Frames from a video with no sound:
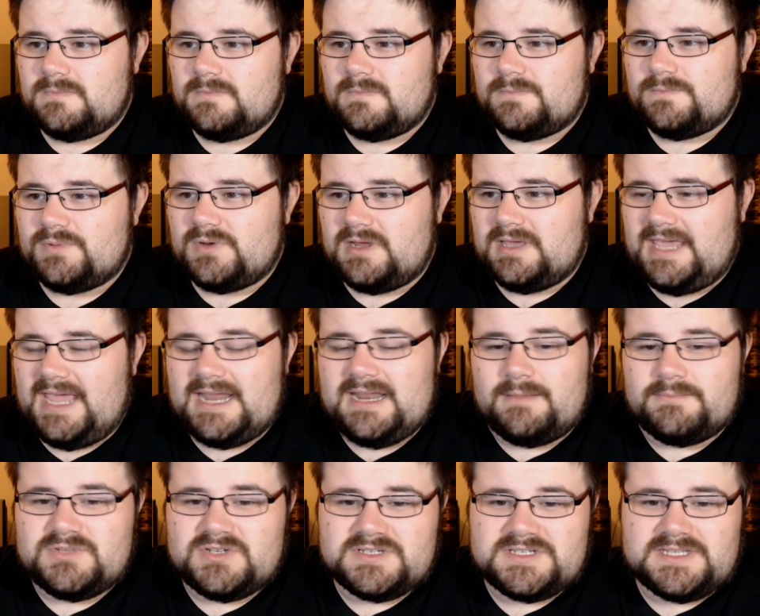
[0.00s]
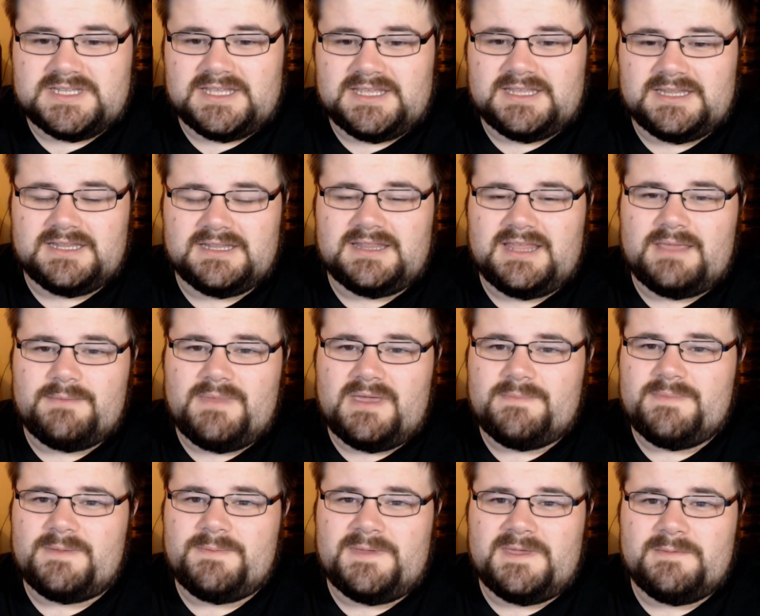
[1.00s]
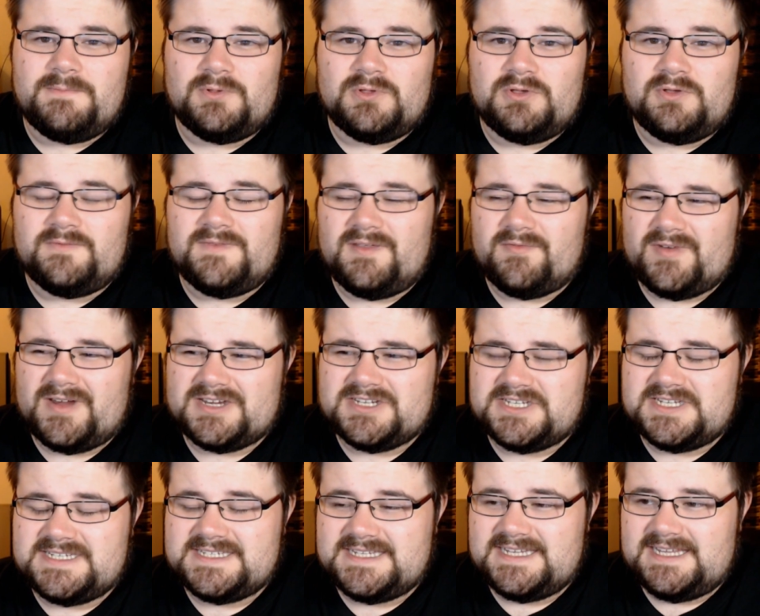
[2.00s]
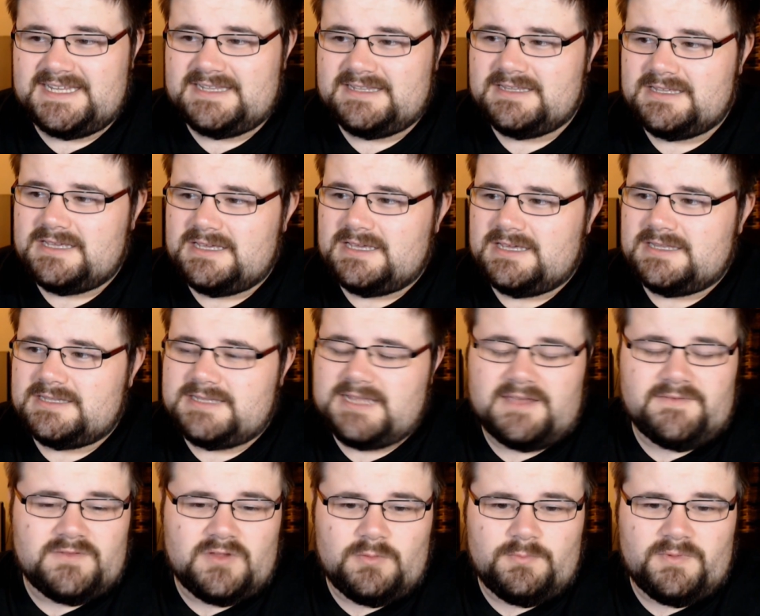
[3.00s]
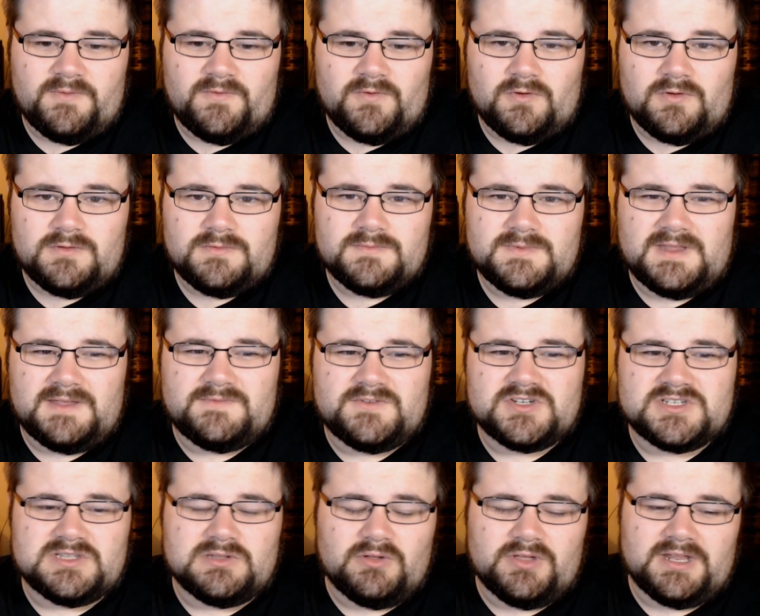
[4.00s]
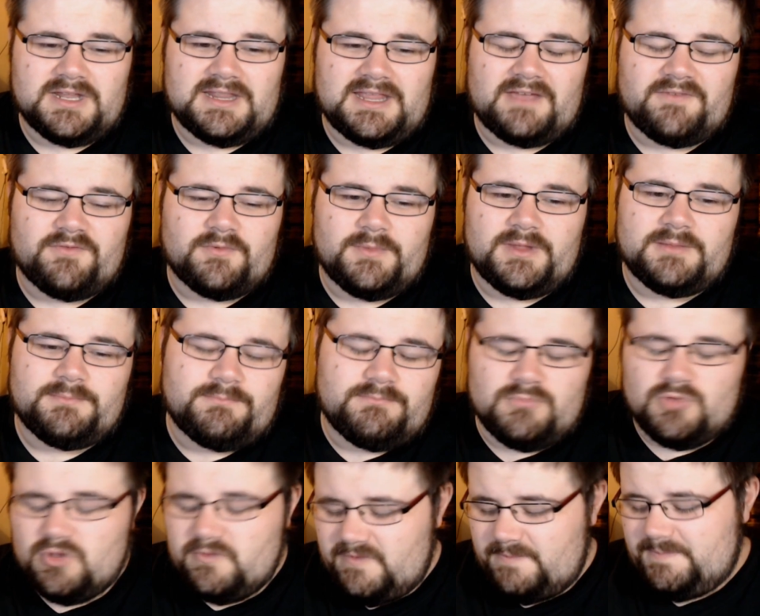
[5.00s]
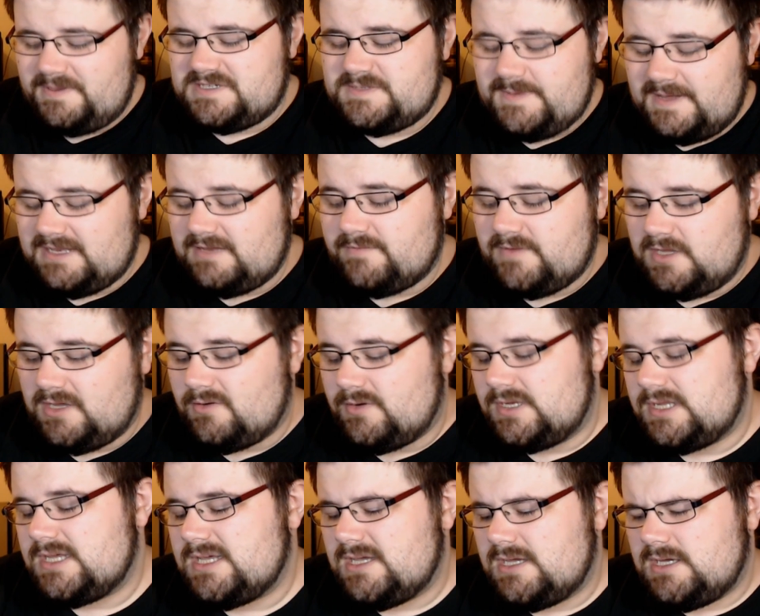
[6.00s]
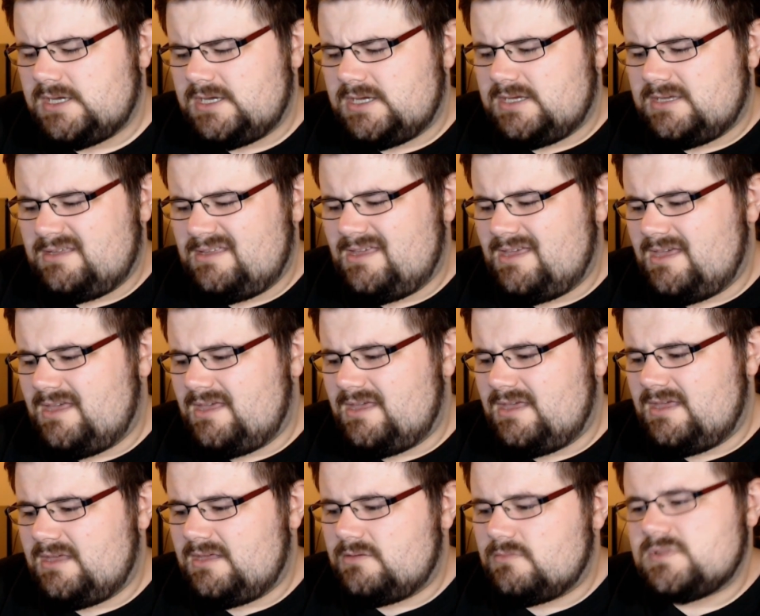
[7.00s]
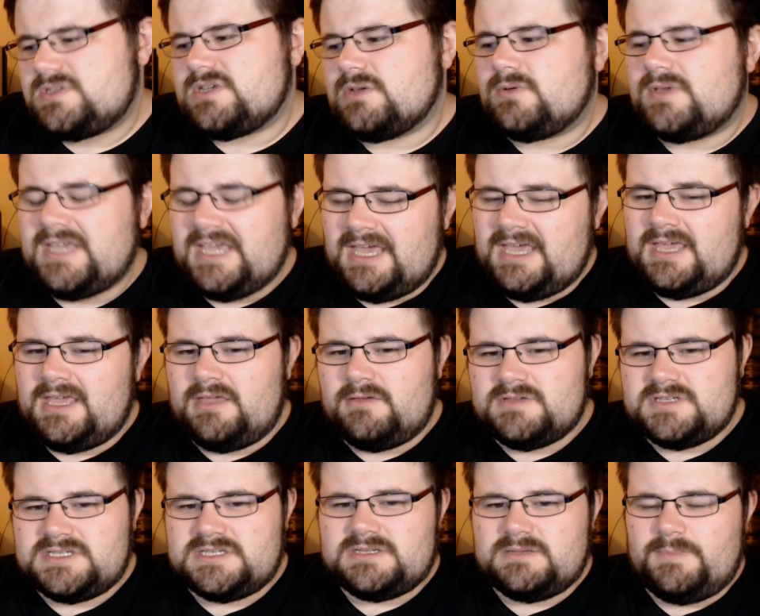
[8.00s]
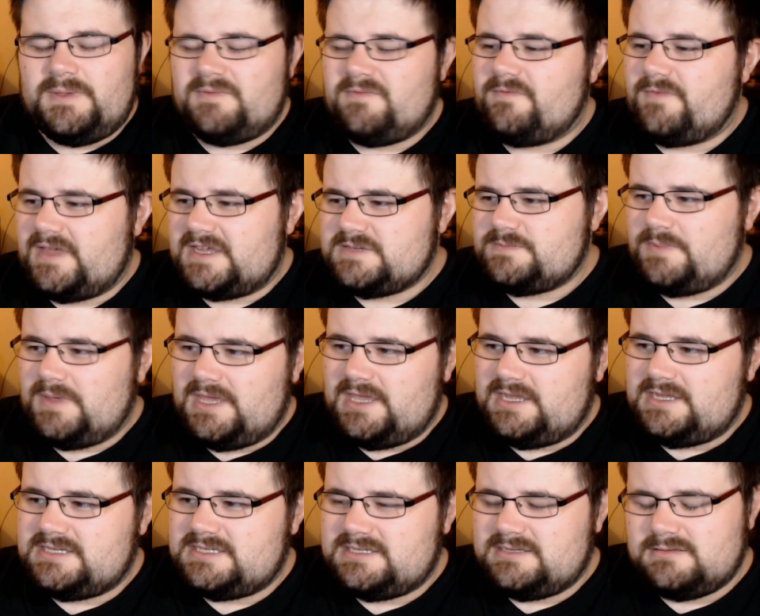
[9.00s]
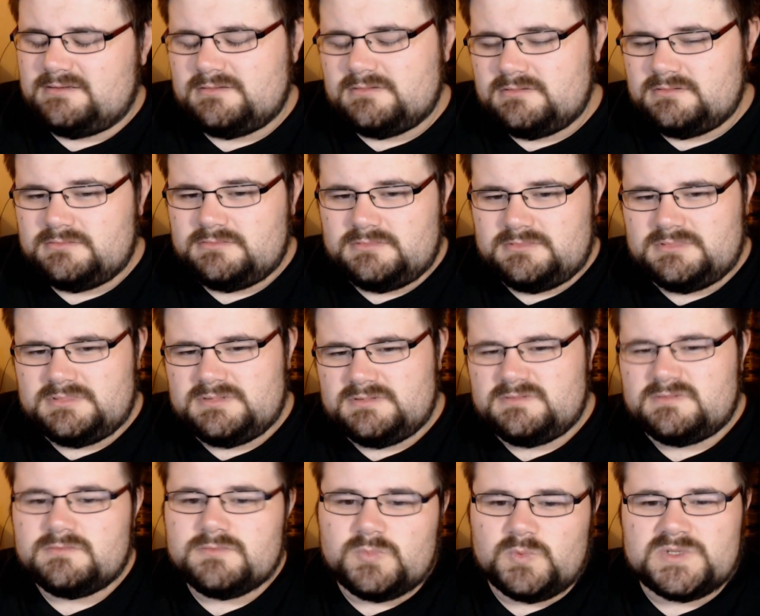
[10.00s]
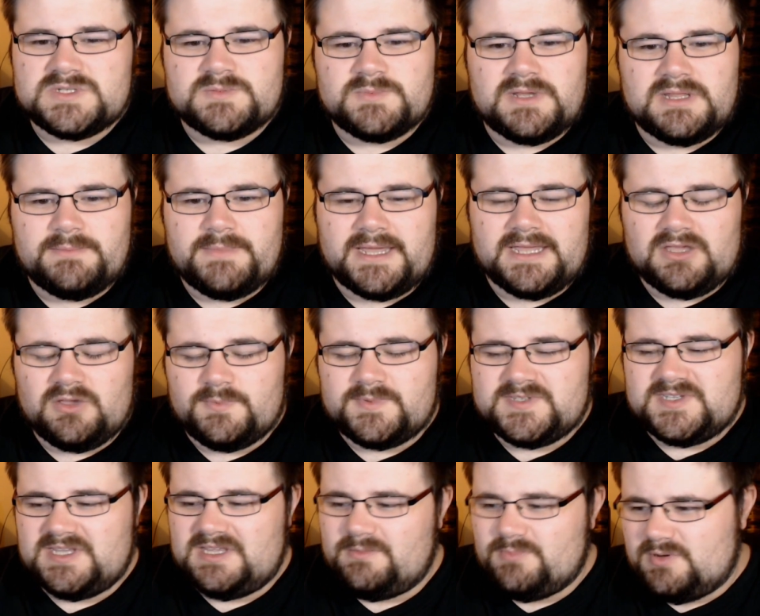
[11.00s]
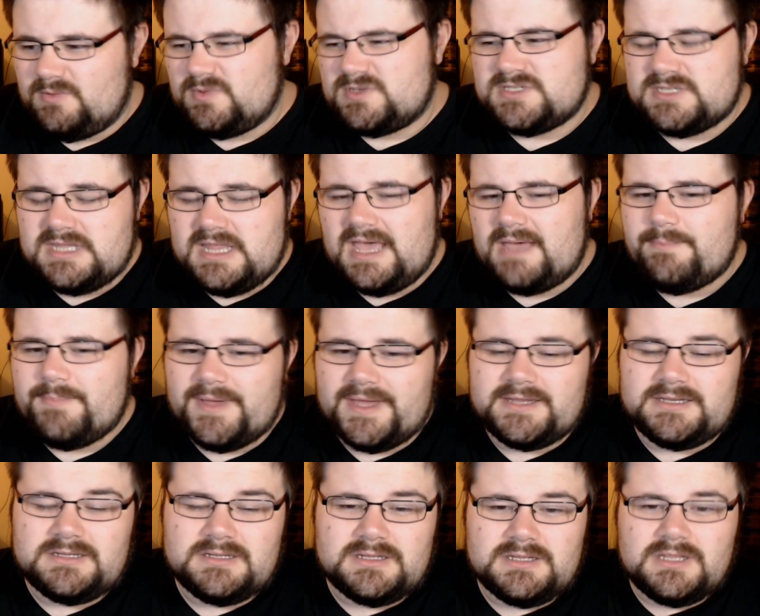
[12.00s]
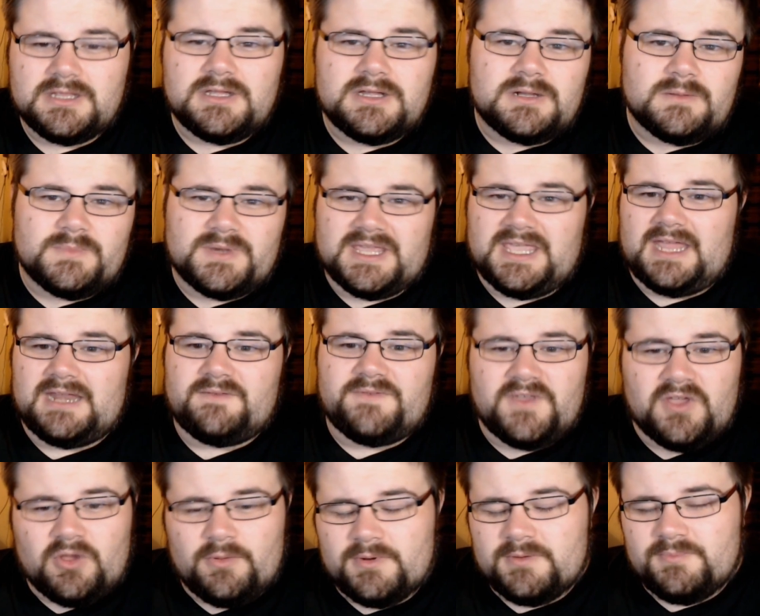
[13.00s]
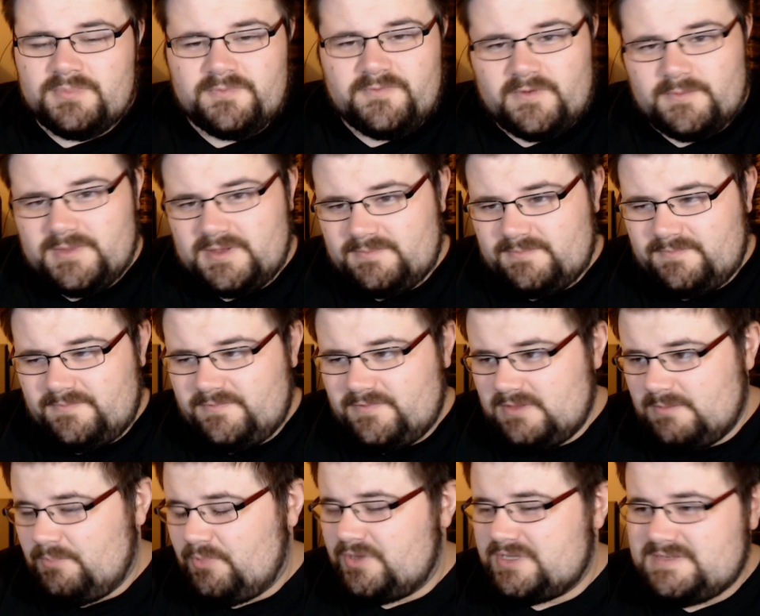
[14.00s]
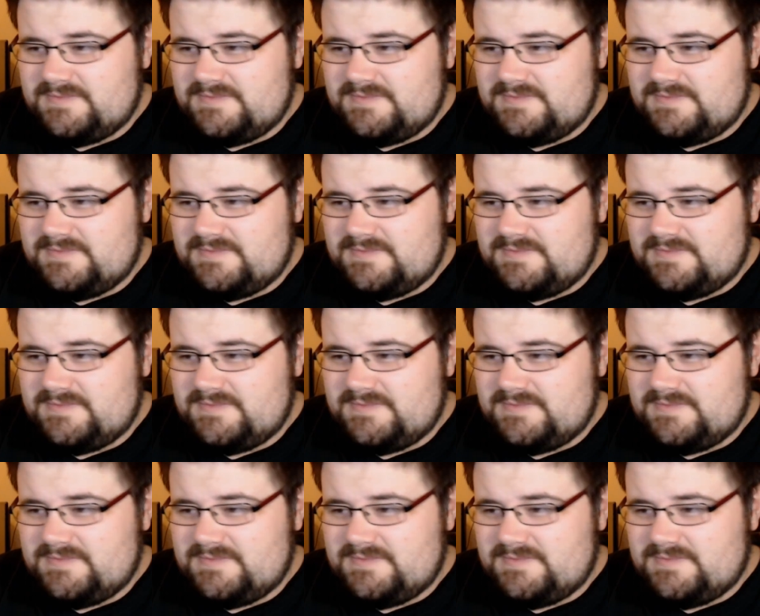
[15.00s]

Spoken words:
again, I'm just thinking that they may be people who've never actually seen Death Note before. They've just looking at that from a movie perspective and going, it was okay, it was a bit fast-paced and wasn't really my cup of tea, but it wasn't that bad. But again, if you're coming from the point of